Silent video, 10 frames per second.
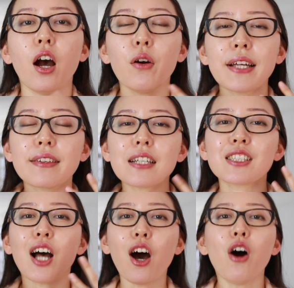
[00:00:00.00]
All right,
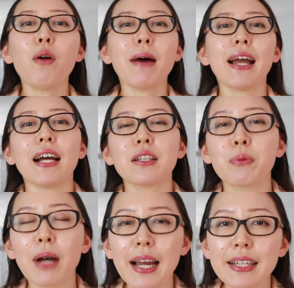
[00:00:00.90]
that's all my
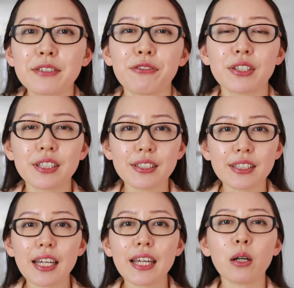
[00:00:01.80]
advice for
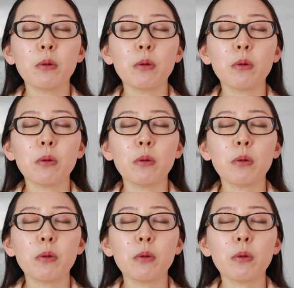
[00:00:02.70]
today.